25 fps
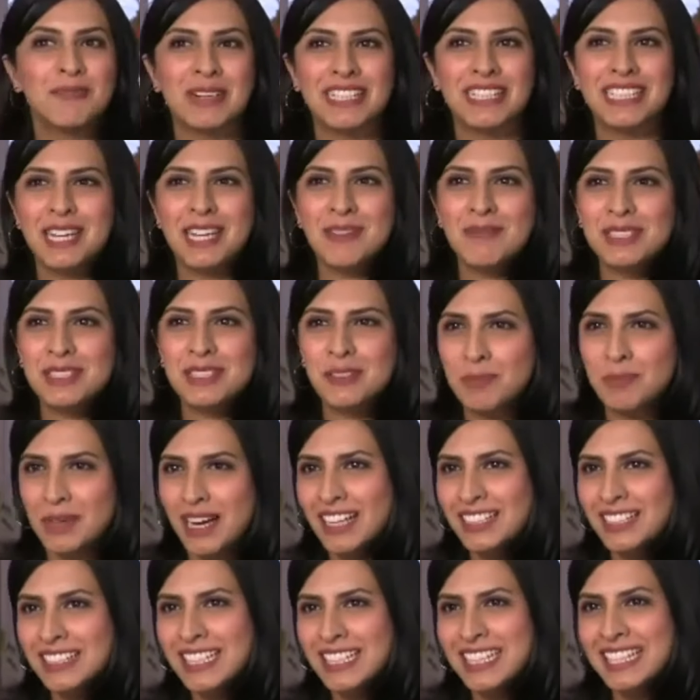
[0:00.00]
My name is
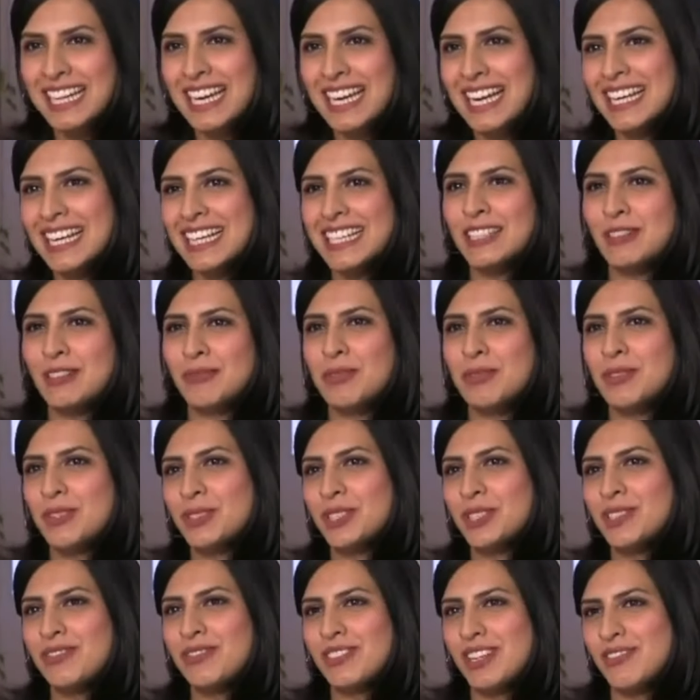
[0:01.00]
Bali and I'm
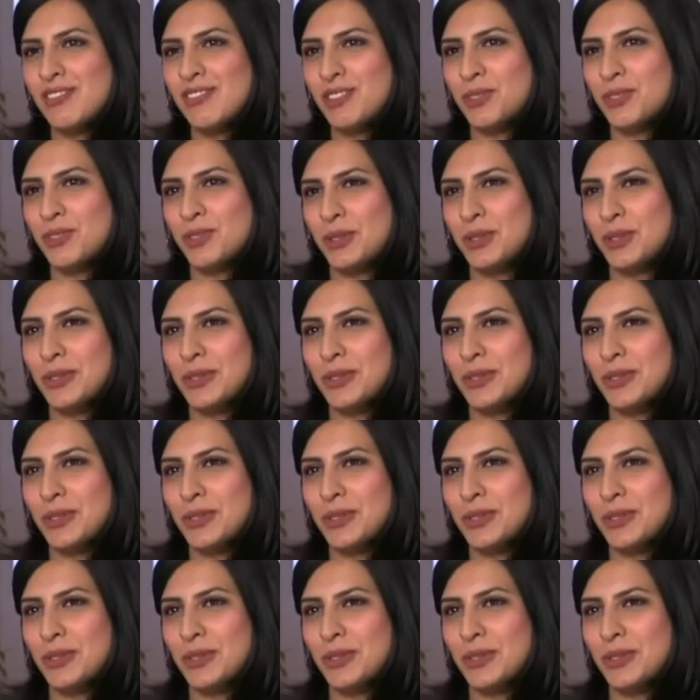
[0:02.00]
35 years